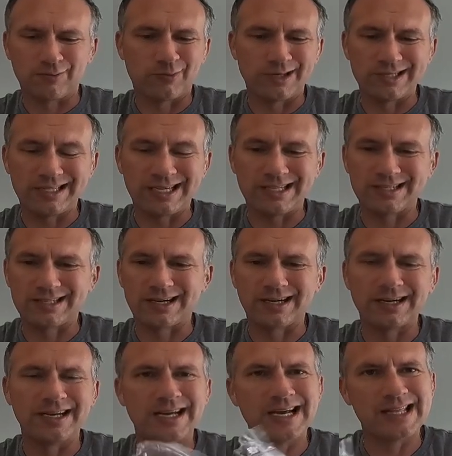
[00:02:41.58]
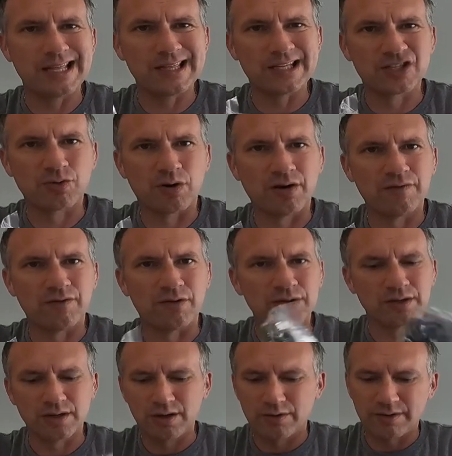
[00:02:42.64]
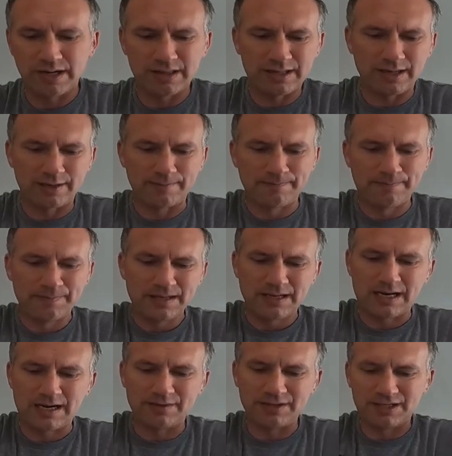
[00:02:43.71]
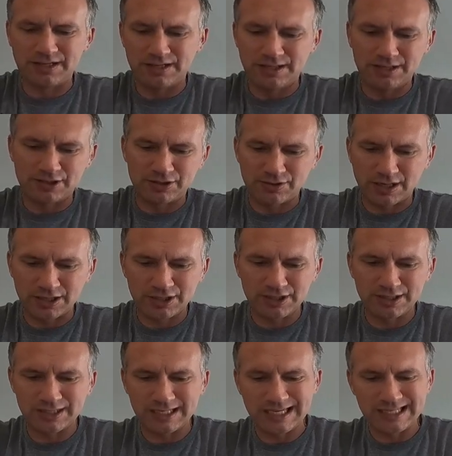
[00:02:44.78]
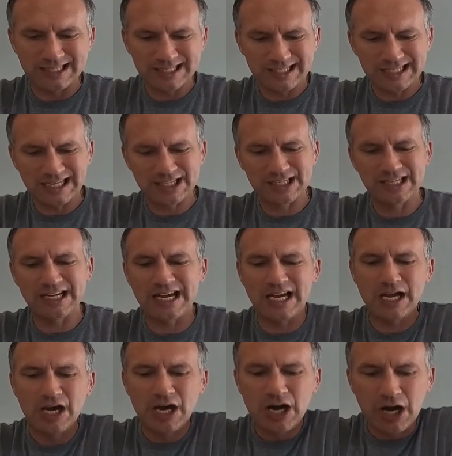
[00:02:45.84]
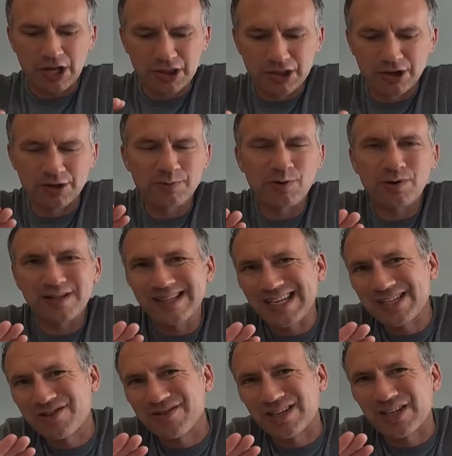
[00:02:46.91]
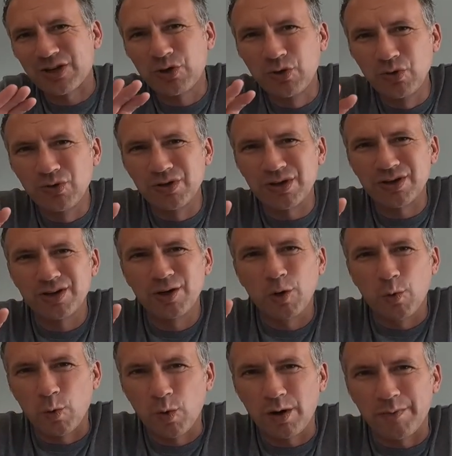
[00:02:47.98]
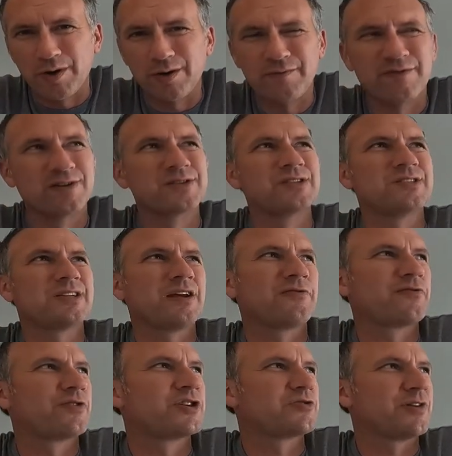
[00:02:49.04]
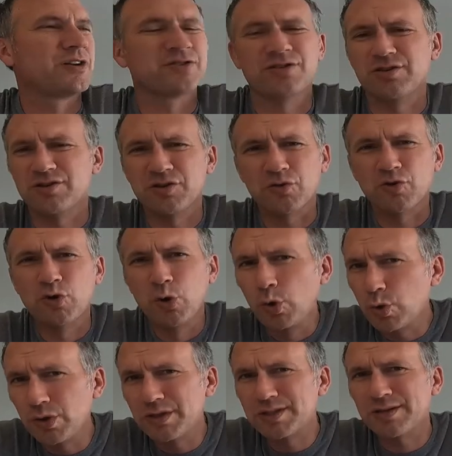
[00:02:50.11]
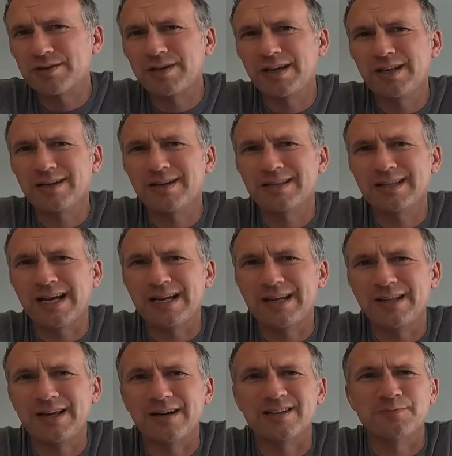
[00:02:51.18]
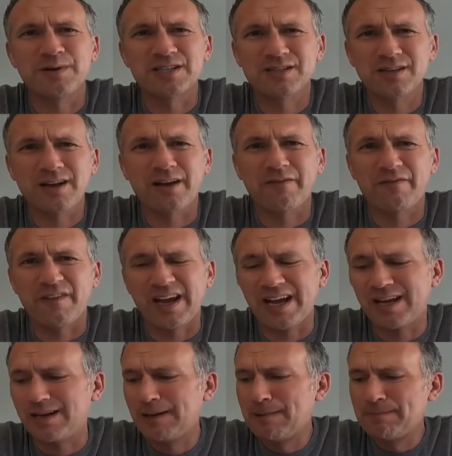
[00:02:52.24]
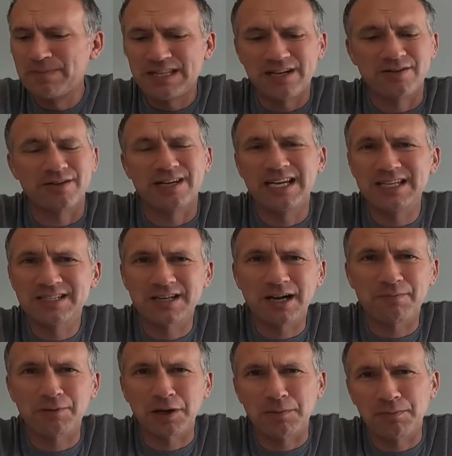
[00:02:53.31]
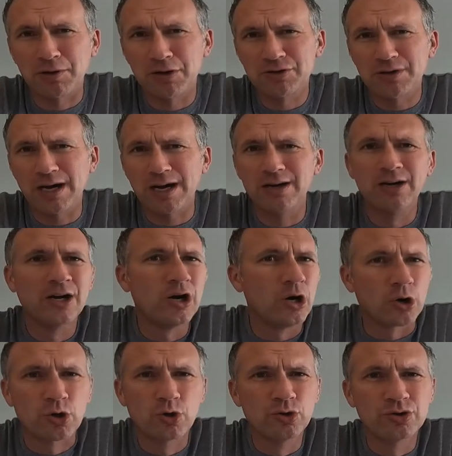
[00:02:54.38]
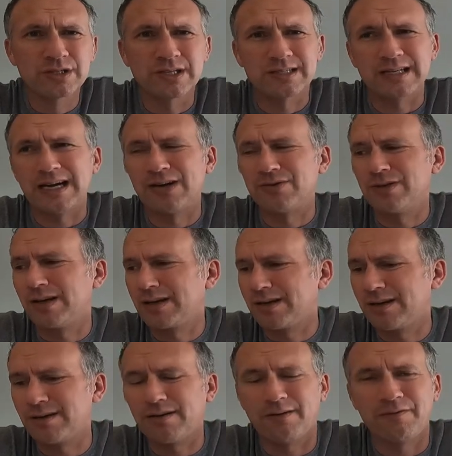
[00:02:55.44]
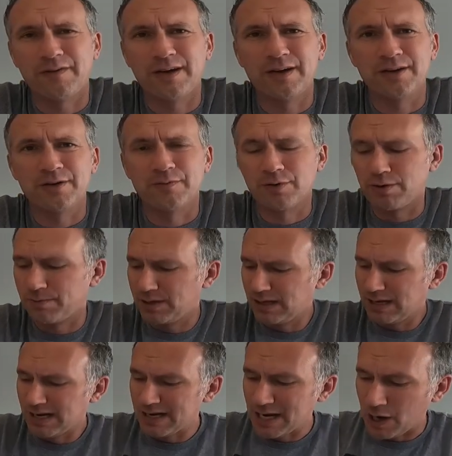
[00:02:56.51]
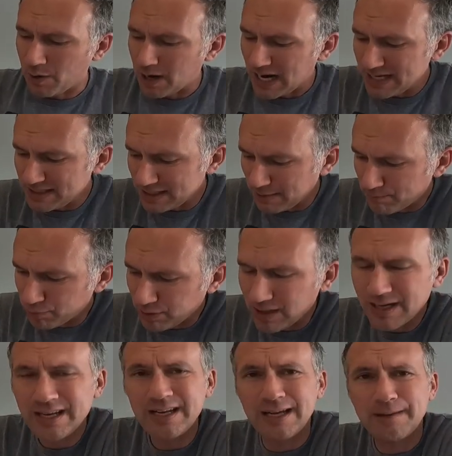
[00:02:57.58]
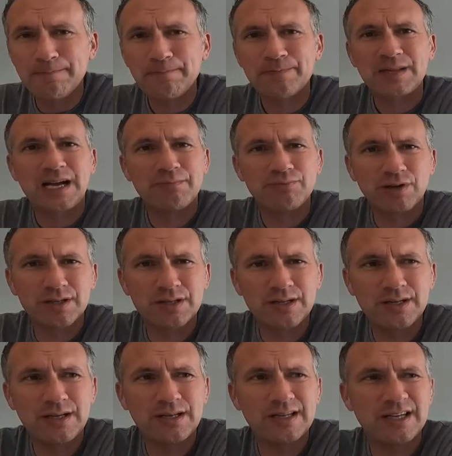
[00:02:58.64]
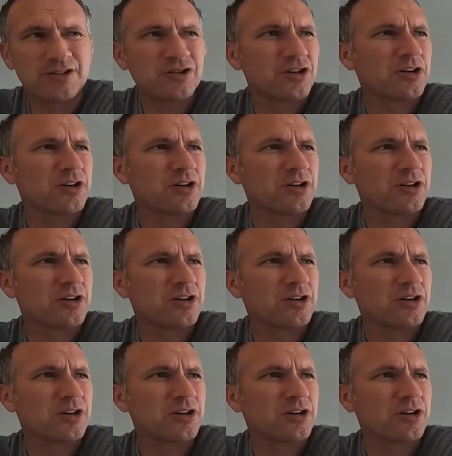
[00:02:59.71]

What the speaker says: or 110, sorry, and then the 12 volt right there. Obviously the instructions, and this is actually a thermoelectric cooler warmer versus a refrigerator. So there's no coolant or anything like that in there. It's basically got a fan that either heats it up like a blow dryer or cools it down like a fan in your room. Now I did plug it in. I plugged it in. It